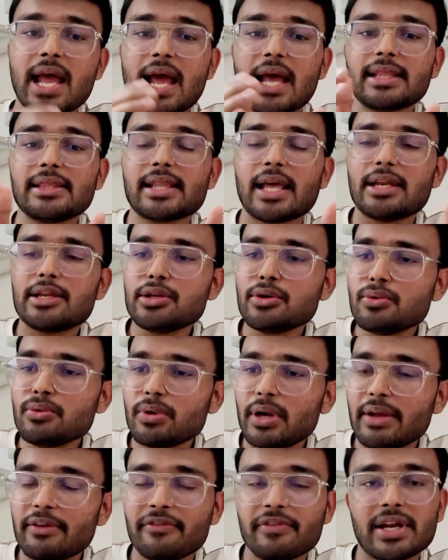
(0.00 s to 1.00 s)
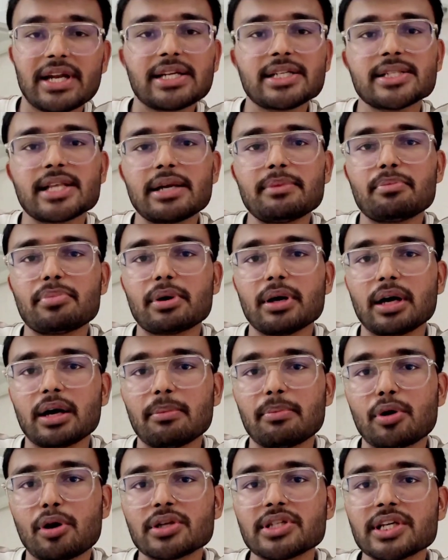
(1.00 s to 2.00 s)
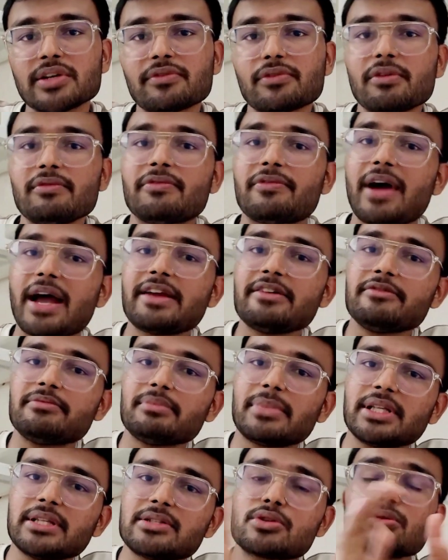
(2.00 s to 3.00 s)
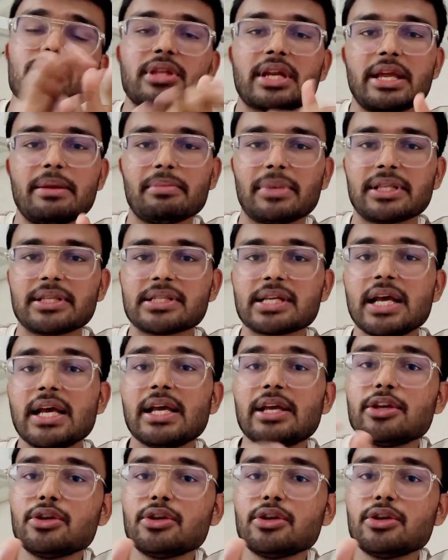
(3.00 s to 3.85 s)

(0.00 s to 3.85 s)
and then you finish that project from 5 months to 3 months.